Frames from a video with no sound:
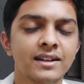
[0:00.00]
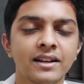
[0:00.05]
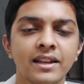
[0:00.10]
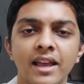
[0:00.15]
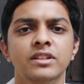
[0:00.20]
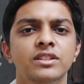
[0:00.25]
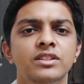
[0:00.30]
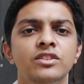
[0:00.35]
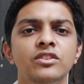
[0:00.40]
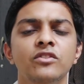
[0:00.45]
that
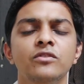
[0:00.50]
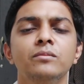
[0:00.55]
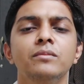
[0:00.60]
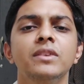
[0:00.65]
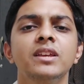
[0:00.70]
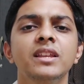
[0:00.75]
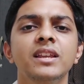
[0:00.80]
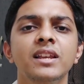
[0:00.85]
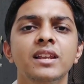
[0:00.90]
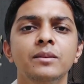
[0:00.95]
instead of
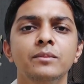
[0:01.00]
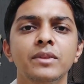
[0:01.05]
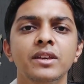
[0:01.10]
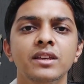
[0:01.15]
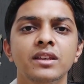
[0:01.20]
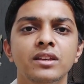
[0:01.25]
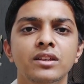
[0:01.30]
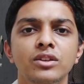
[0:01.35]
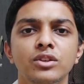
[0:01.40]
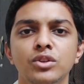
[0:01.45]
me really
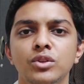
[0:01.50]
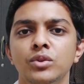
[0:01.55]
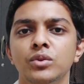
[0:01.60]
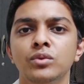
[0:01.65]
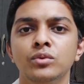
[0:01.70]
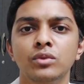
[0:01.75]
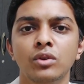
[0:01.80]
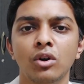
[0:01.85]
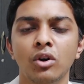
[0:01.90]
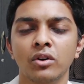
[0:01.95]
making
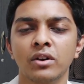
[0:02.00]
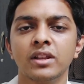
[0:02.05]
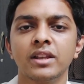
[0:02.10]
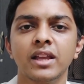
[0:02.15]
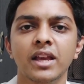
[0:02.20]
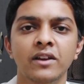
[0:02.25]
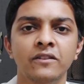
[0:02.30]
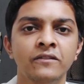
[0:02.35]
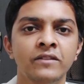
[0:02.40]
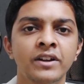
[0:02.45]
you log in
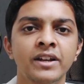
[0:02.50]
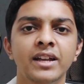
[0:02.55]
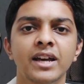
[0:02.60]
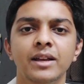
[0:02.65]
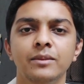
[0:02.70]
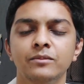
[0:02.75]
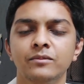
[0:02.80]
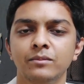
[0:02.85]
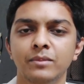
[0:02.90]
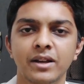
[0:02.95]
every
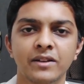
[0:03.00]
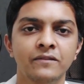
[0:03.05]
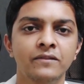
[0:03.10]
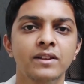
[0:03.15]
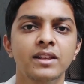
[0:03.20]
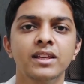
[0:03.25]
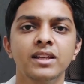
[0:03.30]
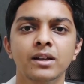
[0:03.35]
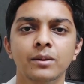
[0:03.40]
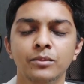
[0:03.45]
time by
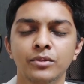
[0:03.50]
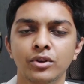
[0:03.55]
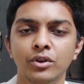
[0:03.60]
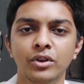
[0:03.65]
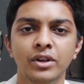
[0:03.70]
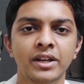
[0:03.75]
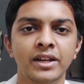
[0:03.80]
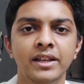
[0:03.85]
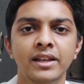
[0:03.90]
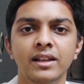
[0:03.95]
filling up your
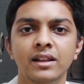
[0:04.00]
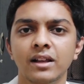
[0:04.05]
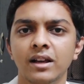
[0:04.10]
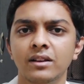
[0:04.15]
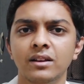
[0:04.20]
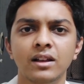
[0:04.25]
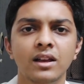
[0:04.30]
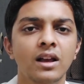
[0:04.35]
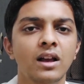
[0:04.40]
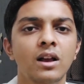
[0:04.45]
detail,
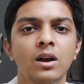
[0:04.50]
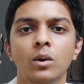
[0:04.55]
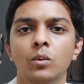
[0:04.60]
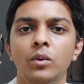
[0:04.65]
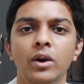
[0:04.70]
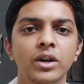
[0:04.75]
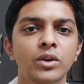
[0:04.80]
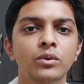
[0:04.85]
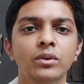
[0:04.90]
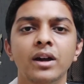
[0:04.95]
and
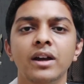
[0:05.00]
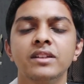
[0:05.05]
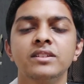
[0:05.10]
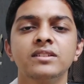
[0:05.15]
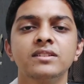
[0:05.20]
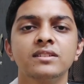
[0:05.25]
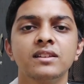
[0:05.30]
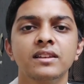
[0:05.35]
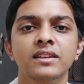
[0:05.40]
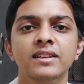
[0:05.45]
why don't I
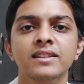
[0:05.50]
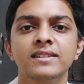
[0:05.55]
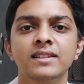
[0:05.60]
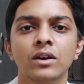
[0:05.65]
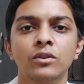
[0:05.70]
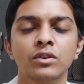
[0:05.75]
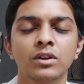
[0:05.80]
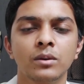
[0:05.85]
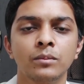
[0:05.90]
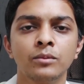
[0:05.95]
just lease
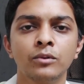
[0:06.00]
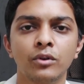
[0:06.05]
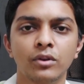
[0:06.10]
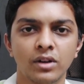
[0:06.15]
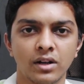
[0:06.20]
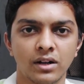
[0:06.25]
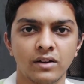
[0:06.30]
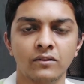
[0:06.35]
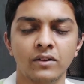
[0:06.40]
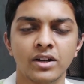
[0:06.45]
out a
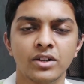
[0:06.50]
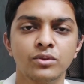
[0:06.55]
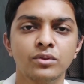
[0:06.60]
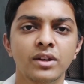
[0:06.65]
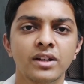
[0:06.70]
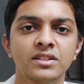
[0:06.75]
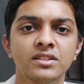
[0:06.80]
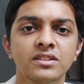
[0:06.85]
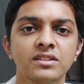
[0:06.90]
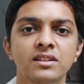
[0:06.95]
product? Why don't
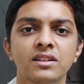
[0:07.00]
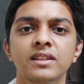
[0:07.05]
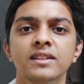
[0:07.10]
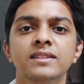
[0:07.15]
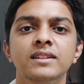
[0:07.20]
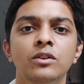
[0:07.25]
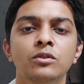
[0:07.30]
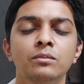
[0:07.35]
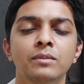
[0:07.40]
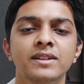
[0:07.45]
I just
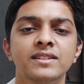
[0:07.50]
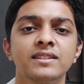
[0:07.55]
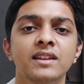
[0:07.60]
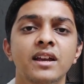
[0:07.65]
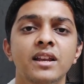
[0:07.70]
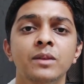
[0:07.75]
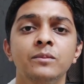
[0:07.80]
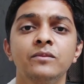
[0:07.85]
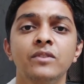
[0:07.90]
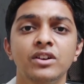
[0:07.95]
lease out my
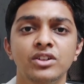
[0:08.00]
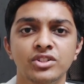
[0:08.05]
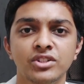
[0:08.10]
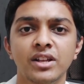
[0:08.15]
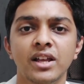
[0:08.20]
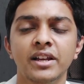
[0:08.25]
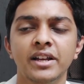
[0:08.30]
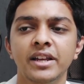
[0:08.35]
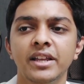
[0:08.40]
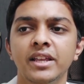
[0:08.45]
sign up
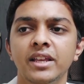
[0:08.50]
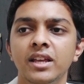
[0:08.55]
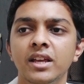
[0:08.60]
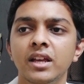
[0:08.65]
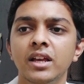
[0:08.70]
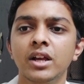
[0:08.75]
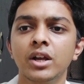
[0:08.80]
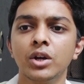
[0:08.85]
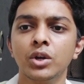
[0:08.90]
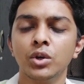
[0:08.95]
functionality
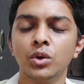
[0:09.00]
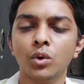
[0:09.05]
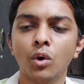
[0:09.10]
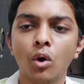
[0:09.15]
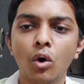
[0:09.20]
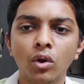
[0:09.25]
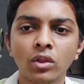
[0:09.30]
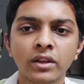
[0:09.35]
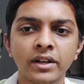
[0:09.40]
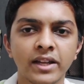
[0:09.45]
to
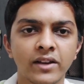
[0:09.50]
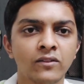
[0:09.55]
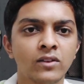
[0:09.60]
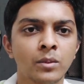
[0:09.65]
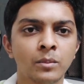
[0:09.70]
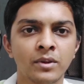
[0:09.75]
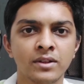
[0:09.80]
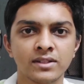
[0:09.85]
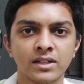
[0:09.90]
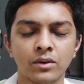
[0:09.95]
all the
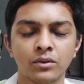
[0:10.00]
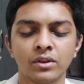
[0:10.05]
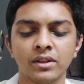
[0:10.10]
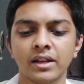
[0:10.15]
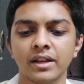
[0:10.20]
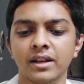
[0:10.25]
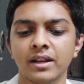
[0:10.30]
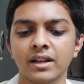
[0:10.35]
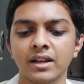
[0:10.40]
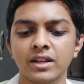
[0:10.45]
developers out
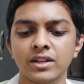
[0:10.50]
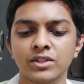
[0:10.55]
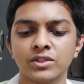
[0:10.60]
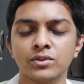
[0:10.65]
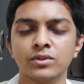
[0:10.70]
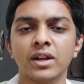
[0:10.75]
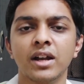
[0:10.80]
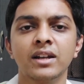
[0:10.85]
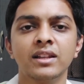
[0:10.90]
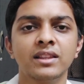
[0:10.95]
there
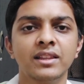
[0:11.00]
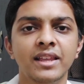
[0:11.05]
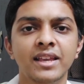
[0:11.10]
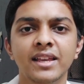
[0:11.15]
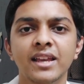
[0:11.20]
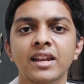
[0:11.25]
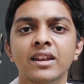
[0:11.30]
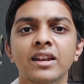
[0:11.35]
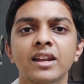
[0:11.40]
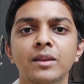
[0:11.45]
so that they
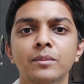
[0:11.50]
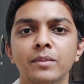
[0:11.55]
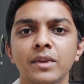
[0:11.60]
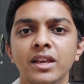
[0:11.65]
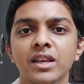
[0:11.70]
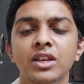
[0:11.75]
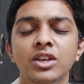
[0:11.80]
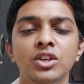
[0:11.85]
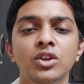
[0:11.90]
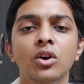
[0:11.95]
can really
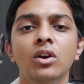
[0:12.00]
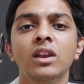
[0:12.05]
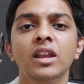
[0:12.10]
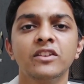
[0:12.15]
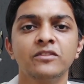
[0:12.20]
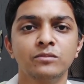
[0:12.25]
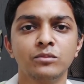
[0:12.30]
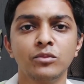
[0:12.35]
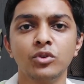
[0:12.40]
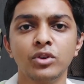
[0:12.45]
make your
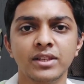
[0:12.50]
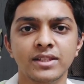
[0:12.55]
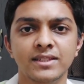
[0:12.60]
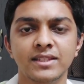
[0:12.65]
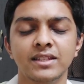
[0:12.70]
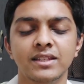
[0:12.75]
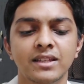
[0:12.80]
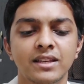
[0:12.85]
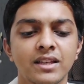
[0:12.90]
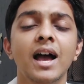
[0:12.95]
life more
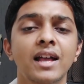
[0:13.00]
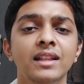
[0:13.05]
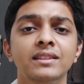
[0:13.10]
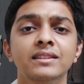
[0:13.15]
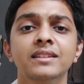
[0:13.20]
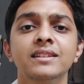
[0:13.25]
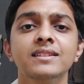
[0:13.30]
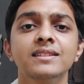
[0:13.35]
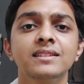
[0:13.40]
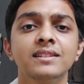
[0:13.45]
easy?
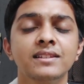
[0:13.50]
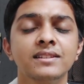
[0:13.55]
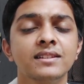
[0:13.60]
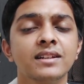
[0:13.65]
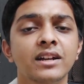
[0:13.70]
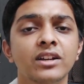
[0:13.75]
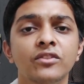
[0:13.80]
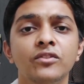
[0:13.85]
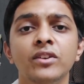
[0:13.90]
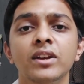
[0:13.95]
And this is a
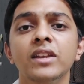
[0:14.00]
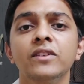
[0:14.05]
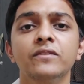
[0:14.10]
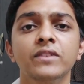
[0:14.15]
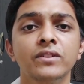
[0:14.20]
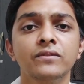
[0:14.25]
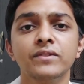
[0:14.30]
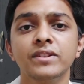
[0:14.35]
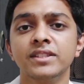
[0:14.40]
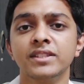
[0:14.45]
kind of really
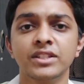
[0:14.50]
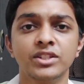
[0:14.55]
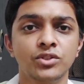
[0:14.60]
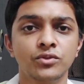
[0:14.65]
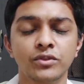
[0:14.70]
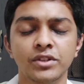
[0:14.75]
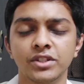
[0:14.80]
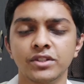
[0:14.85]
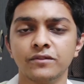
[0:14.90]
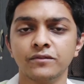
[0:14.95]
win-win
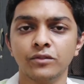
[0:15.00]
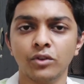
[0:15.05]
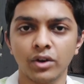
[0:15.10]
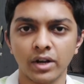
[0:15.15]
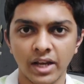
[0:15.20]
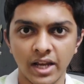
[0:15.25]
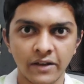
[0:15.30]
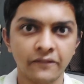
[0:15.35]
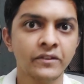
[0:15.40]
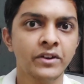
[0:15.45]
situation
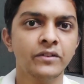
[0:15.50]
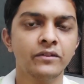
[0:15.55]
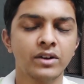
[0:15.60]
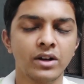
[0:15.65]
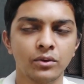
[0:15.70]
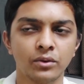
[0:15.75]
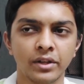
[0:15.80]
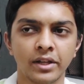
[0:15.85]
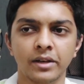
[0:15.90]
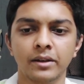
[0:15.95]
for everyone
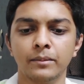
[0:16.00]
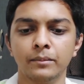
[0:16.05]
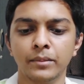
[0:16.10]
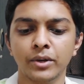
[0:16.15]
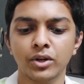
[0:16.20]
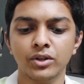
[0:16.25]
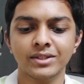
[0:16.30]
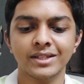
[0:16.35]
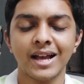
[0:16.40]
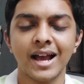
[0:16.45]
out there,
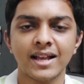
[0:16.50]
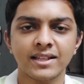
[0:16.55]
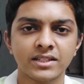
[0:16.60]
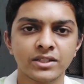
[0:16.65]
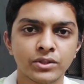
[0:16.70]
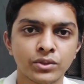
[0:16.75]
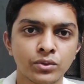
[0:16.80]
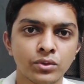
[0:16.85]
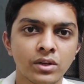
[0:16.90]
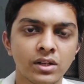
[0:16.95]
because as
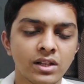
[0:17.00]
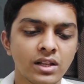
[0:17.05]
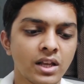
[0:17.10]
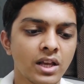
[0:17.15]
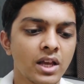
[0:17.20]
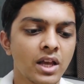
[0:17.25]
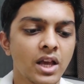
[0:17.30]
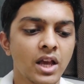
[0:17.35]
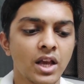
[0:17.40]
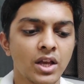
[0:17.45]
a Google,
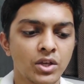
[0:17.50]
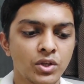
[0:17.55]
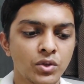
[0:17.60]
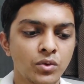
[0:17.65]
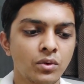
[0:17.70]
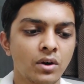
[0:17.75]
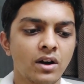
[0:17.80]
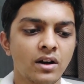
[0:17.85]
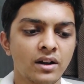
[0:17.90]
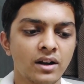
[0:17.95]

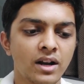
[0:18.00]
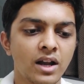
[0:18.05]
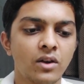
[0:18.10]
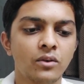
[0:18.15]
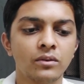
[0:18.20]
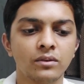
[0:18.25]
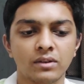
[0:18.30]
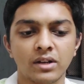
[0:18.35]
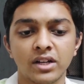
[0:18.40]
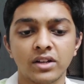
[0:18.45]
you are
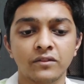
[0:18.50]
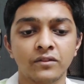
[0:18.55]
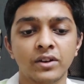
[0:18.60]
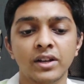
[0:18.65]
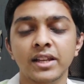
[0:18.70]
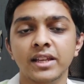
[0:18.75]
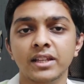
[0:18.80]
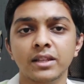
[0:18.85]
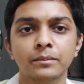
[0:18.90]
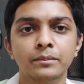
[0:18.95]
now kind of
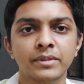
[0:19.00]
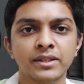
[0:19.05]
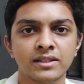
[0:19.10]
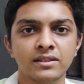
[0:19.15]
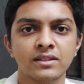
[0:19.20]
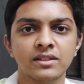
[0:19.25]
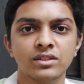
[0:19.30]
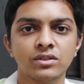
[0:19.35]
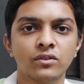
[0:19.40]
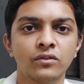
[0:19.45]
really in the
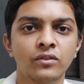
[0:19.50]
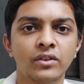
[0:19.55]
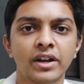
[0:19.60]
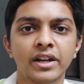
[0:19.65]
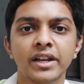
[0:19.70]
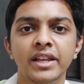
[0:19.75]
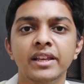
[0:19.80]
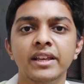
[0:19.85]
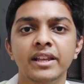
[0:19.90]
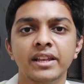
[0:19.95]
business of
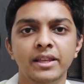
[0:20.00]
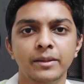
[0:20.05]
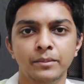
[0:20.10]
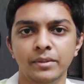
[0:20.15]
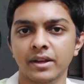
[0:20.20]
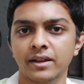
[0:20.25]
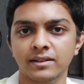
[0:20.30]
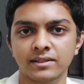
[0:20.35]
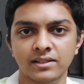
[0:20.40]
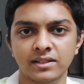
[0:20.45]
renting an
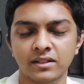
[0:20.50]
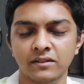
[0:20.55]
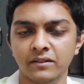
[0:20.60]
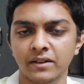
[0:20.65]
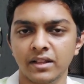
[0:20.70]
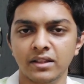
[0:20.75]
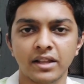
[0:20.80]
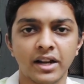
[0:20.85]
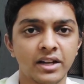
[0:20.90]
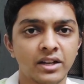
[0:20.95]
API itself,
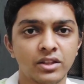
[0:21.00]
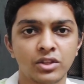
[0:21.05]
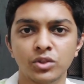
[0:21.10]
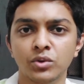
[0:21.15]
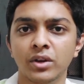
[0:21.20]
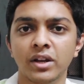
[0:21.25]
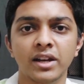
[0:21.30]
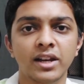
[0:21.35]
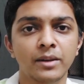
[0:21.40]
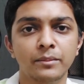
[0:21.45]
and that
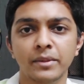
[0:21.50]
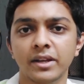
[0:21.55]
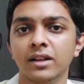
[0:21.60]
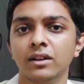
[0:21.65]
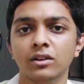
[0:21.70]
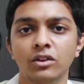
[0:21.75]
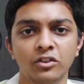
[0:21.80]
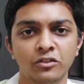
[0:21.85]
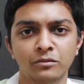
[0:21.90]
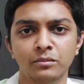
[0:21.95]
you can really make
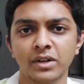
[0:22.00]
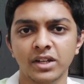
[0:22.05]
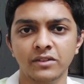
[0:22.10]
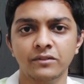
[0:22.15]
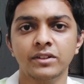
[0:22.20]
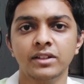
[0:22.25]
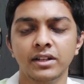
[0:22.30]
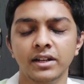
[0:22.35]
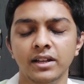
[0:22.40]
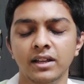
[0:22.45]
a lot of money
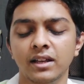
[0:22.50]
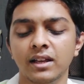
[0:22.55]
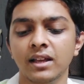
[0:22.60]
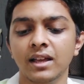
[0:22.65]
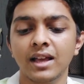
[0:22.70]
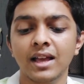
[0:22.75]
with it.